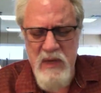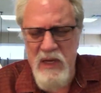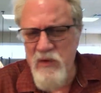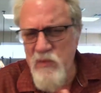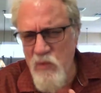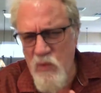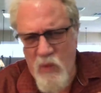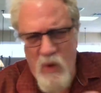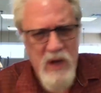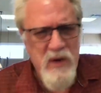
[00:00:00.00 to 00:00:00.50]

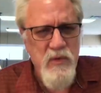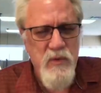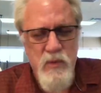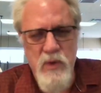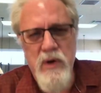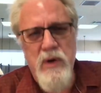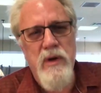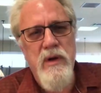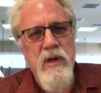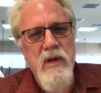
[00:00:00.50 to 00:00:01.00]
in one
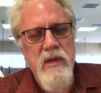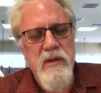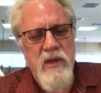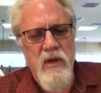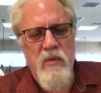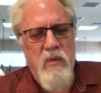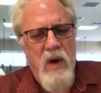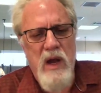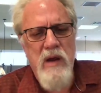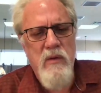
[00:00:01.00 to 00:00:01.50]
word, then
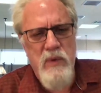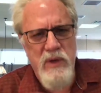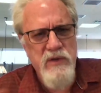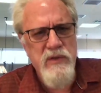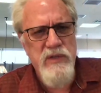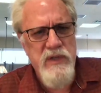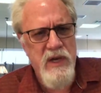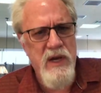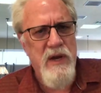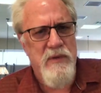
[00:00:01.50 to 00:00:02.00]
why are we
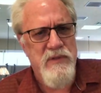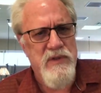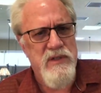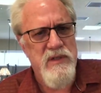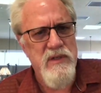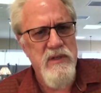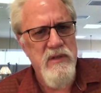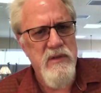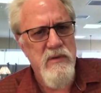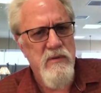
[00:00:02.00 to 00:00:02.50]
using Hafs?
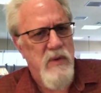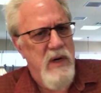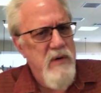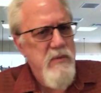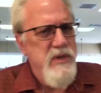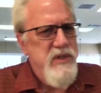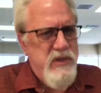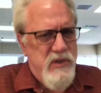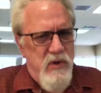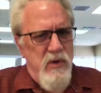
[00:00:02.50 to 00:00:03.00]
Why don't
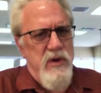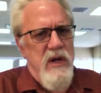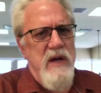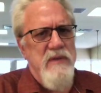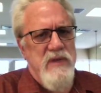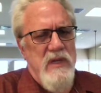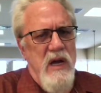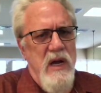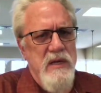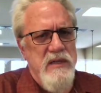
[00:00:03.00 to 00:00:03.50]
we just go to
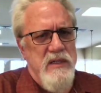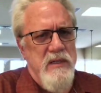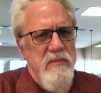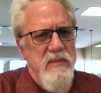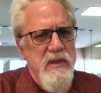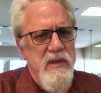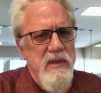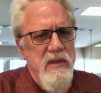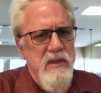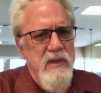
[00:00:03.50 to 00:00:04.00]
Hafs Asim?
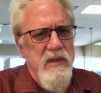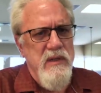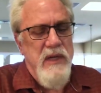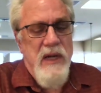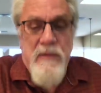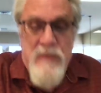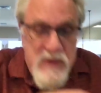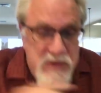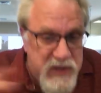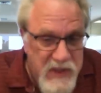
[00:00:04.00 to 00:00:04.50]

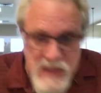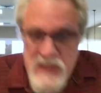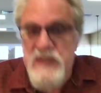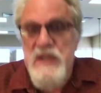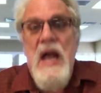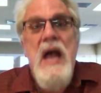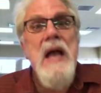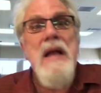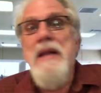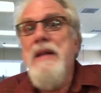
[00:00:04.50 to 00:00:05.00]
If it's
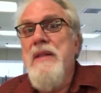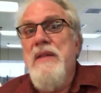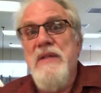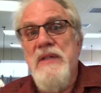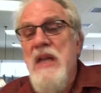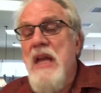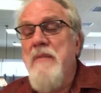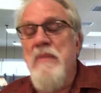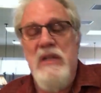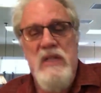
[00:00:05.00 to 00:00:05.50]
exactly the
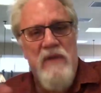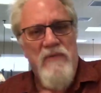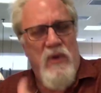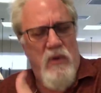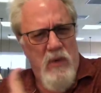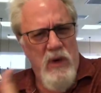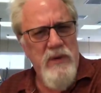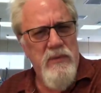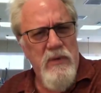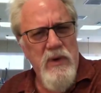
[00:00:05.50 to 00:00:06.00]
same except for
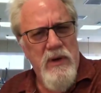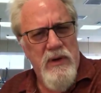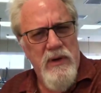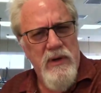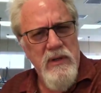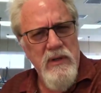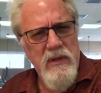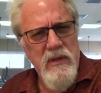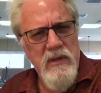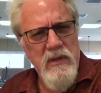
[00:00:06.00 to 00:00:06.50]
one
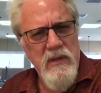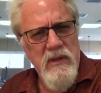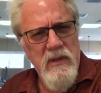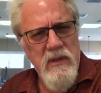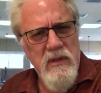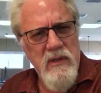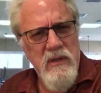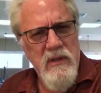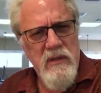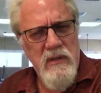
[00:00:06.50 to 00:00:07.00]
word,
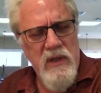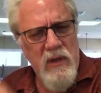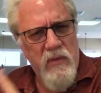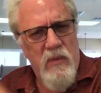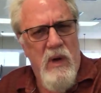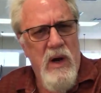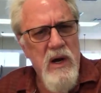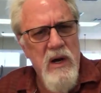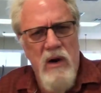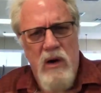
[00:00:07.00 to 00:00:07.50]
then
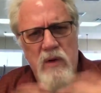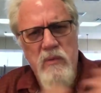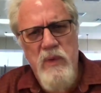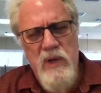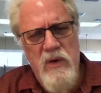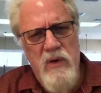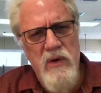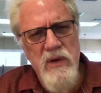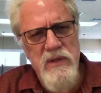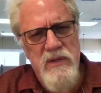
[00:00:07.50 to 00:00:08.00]
why aren't we
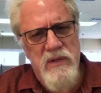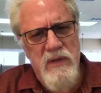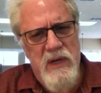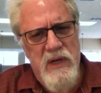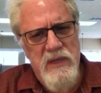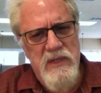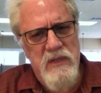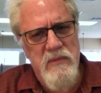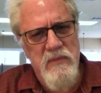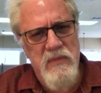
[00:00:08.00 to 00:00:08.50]
going to
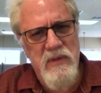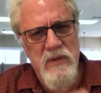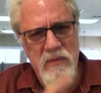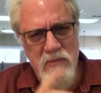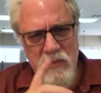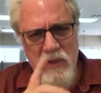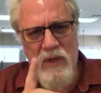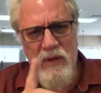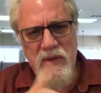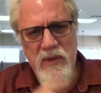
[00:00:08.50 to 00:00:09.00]
Asim?
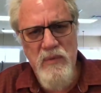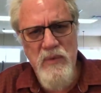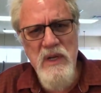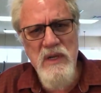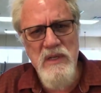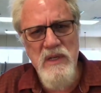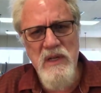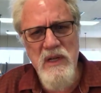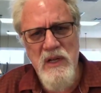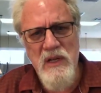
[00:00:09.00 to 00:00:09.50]
Well, the
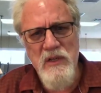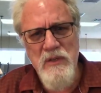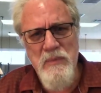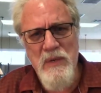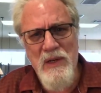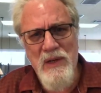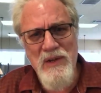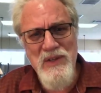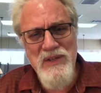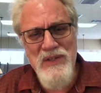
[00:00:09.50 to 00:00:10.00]
reason is
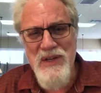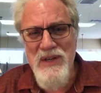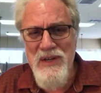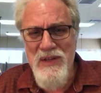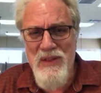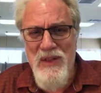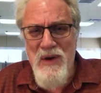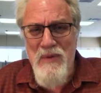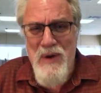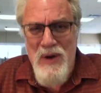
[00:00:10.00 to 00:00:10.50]
because
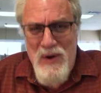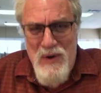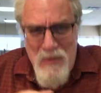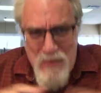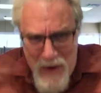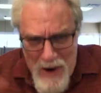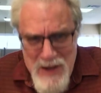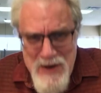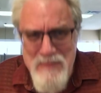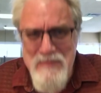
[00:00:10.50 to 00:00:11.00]
there were
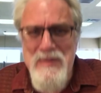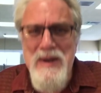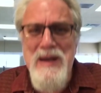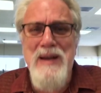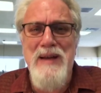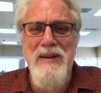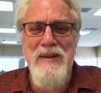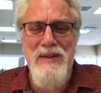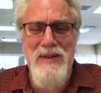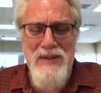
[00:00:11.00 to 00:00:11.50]
quite a
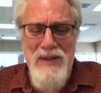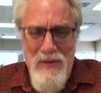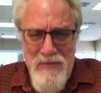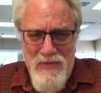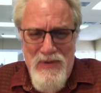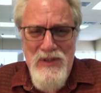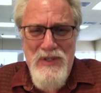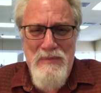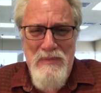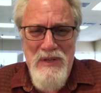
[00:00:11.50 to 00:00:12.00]
big
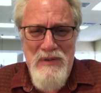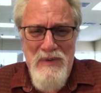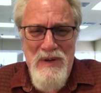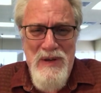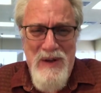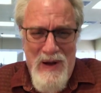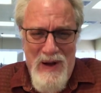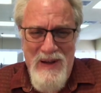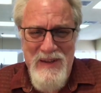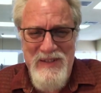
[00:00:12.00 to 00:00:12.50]
difference between
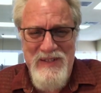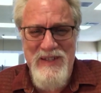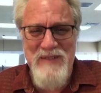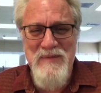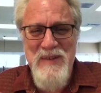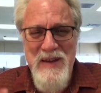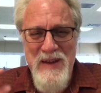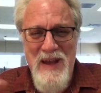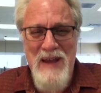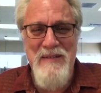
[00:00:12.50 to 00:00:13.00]
Asim
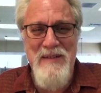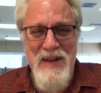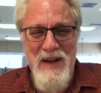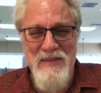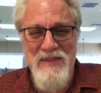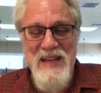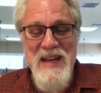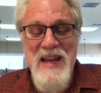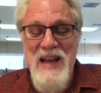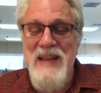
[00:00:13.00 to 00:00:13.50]
and
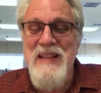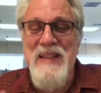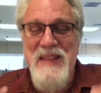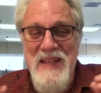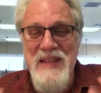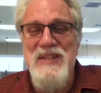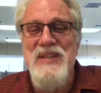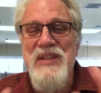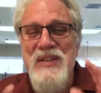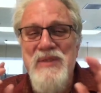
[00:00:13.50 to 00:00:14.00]
Hafs. And
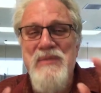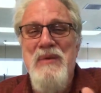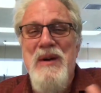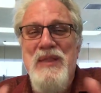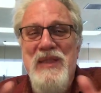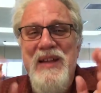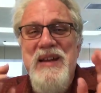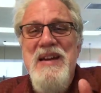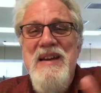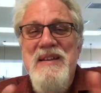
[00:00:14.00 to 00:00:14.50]
this is
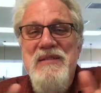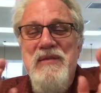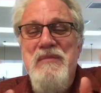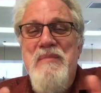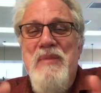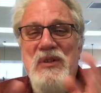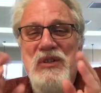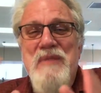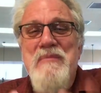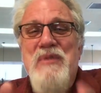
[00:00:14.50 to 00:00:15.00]
what the
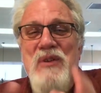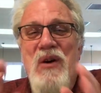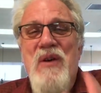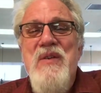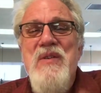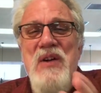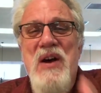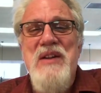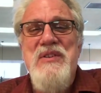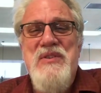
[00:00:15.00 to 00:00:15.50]
Muslims
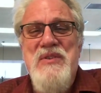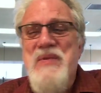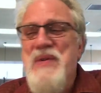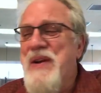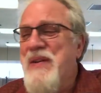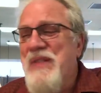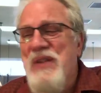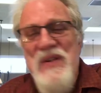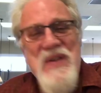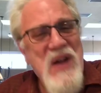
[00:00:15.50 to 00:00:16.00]
are not
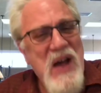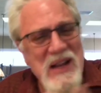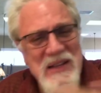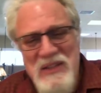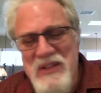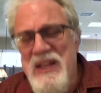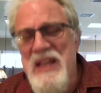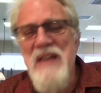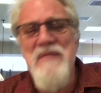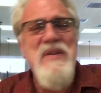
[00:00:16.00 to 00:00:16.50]
doing. They're
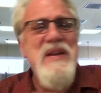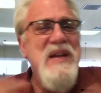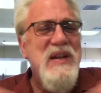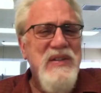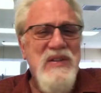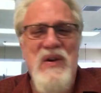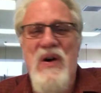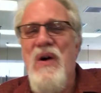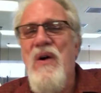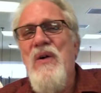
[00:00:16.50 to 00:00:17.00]
not giving
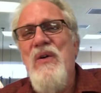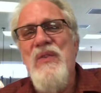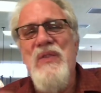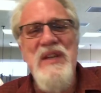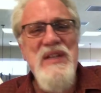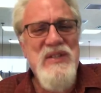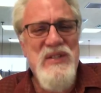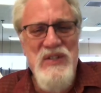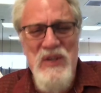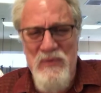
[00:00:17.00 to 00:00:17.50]
us all
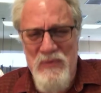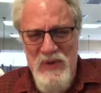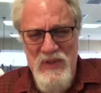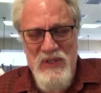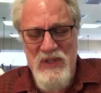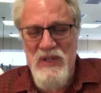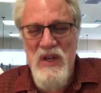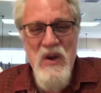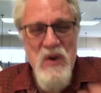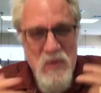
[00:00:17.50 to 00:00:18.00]
these
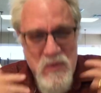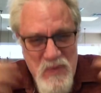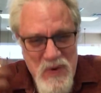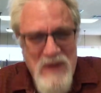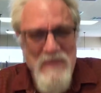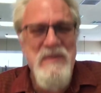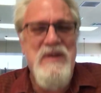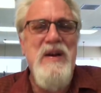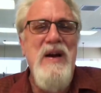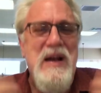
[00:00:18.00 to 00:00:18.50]
differences.
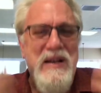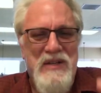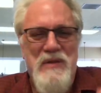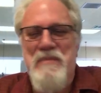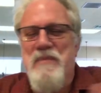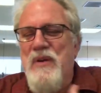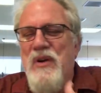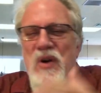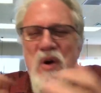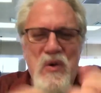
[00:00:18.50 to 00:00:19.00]
We've got to
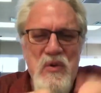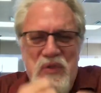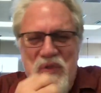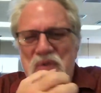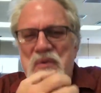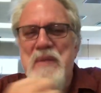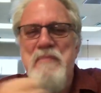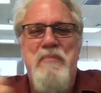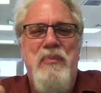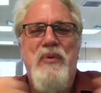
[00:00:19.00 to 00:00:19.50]
go
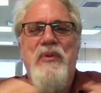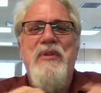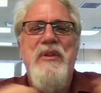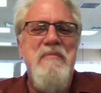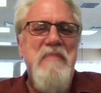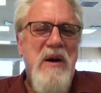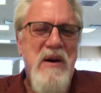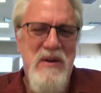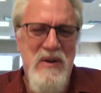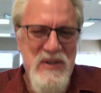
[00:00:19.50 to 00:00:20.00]
through and pull
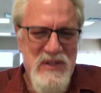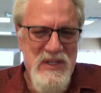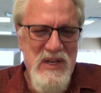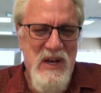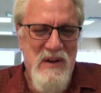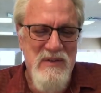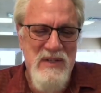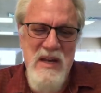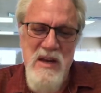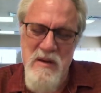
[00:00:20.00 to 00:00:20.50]
them out
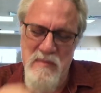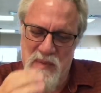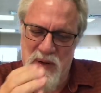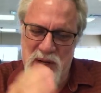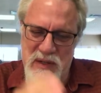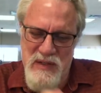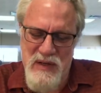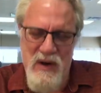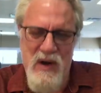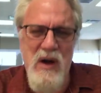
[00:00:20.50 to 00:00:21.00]
ourselves. But
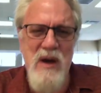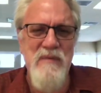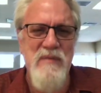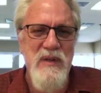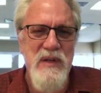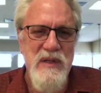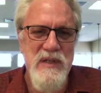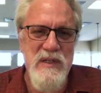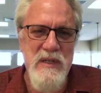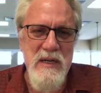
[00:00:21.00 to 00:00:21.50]
it's
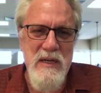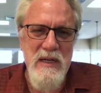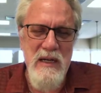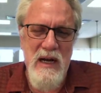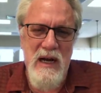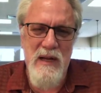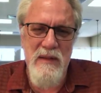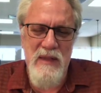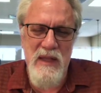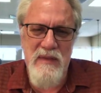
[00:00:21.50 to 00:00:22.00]
obvious
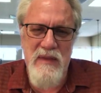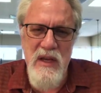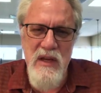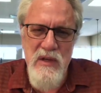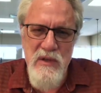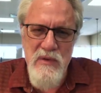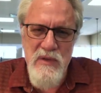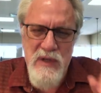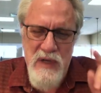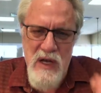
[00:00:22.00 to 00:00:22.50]
that they
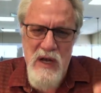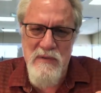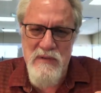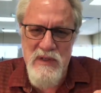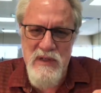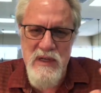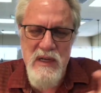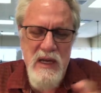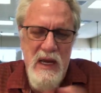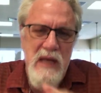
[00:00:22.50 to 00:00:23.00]
use
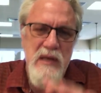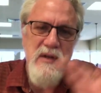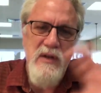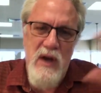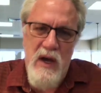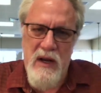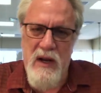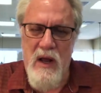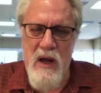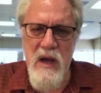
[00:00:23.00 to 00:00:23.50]
Hafs and
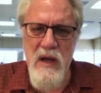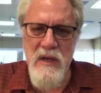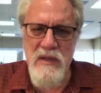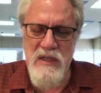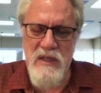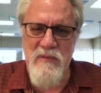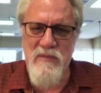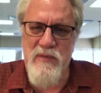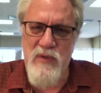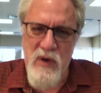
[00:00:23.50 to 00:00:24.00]
not
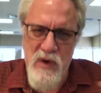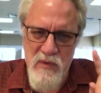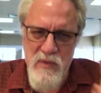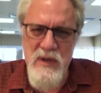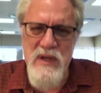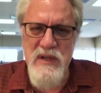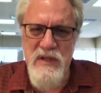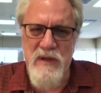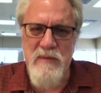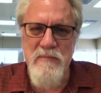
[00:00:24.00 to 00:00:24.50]
Asim for a
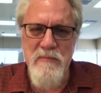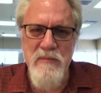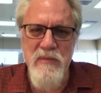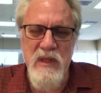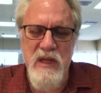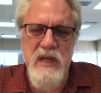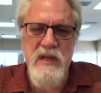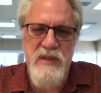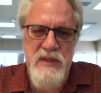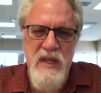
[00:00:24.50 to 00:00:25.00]
reason,
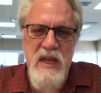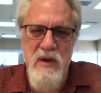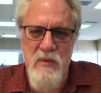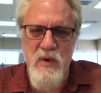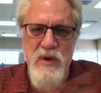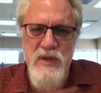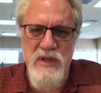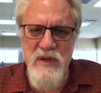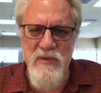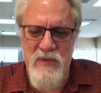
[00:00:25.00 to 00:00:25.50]
because they
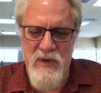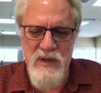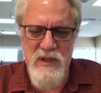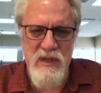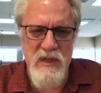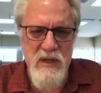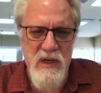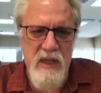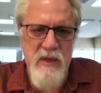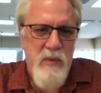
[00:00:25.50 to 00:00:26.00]
were different.
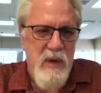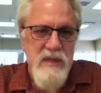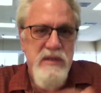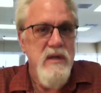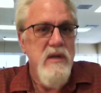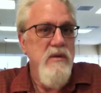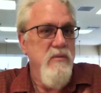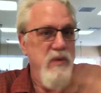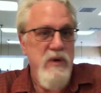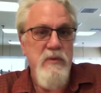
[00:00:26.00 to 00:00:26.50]
Otherwise,
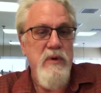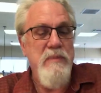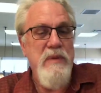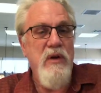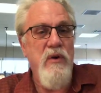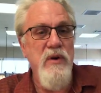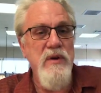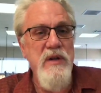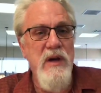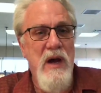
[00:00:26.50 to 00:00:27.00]
we would be
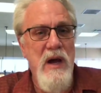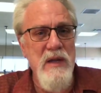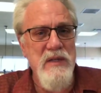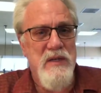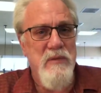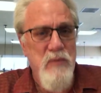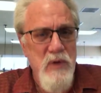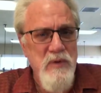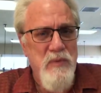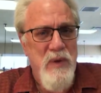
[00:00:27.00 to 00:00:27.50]
going to
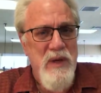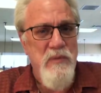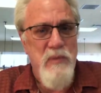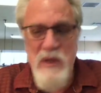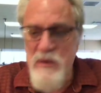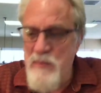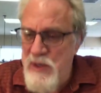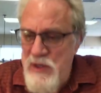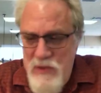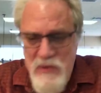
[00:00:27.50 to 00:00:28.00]
Asim, wouldn't we?
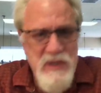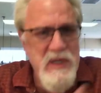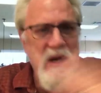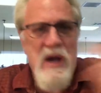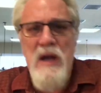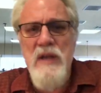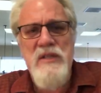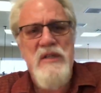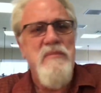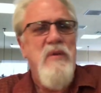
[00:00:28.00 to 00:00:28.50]
We'd be using
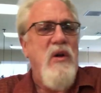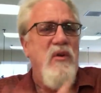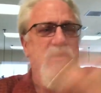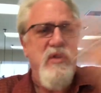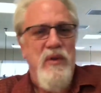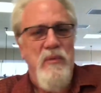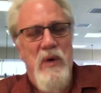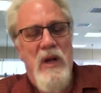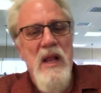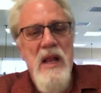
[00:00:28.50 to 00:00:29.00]
Asim all over
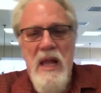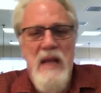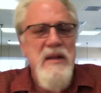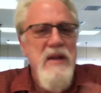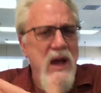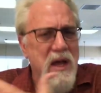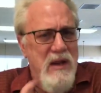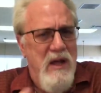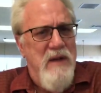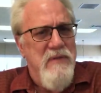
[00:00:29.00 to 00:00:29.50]
the world and
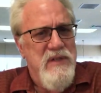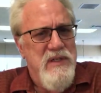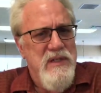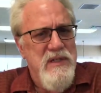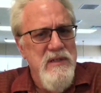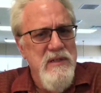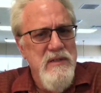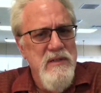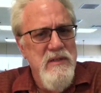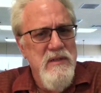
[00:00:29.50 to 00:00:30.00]
not
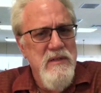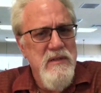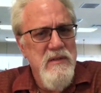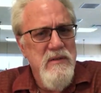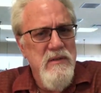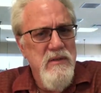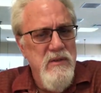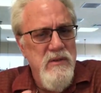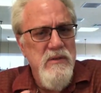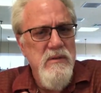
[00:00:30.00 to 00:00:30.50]
Hafs,
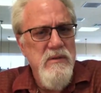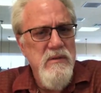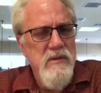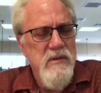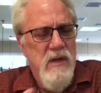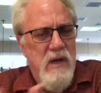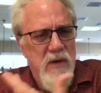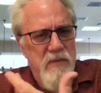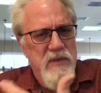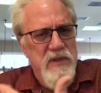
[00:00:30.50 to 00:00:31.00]
who
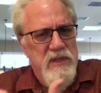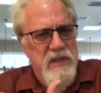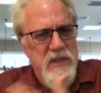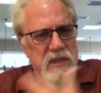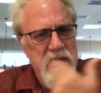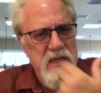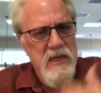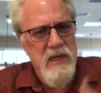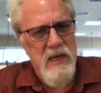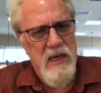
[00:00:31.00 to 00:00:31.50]

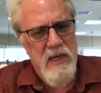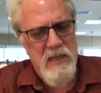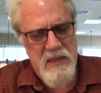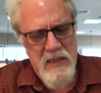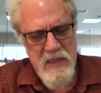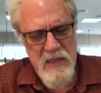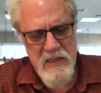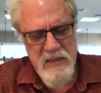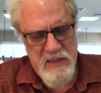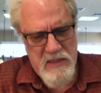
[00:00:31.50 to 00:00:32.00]
obviously had
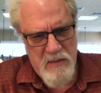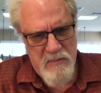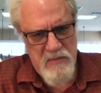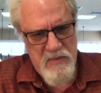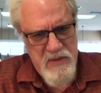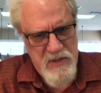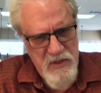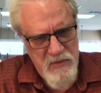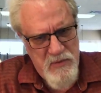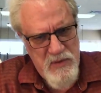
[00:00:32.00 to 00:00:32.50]
some
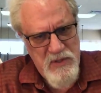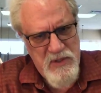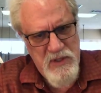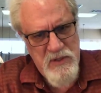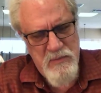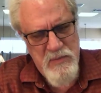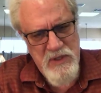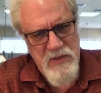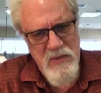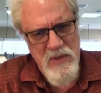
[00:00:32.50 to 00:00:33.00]
differences
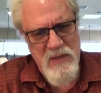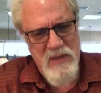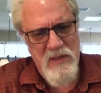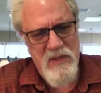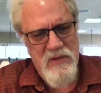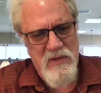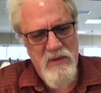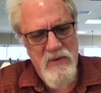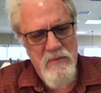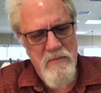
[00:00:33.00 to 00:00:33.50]
between the
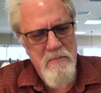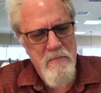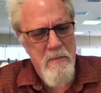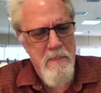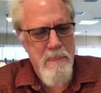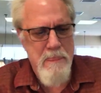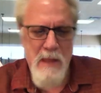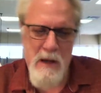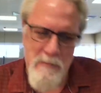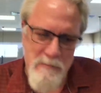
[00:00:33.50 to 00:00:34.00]
two.
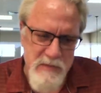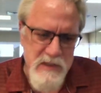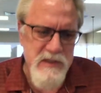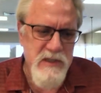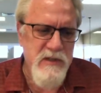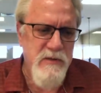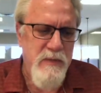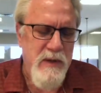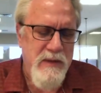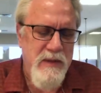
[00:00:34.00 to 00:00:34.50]
Now, this
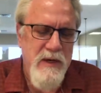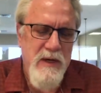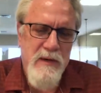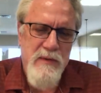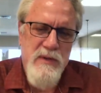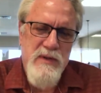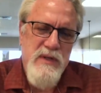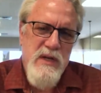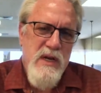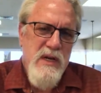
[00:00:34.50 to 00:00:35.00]
is what the
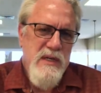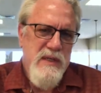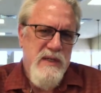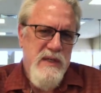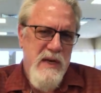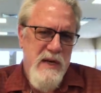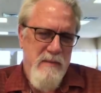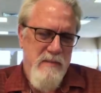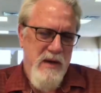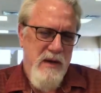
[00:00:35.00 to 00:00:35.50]
others
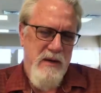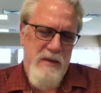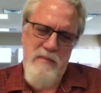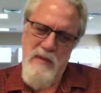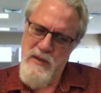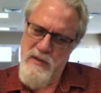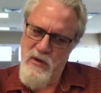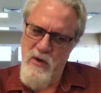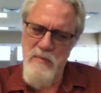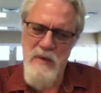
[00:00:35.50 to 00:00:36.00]
say about him.
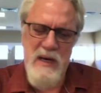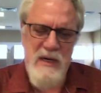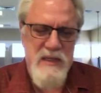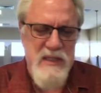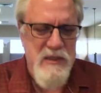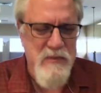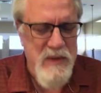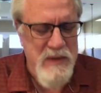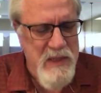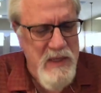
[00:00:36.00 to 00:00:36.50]
Let's go back and
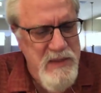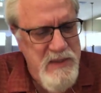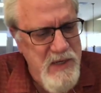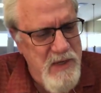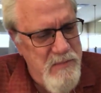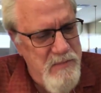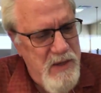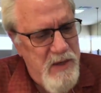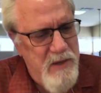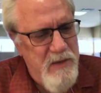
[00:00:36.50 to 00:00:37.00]
see what they say
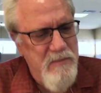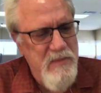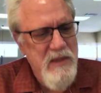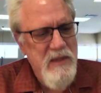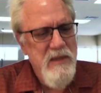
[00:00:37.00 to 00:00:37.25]
about him.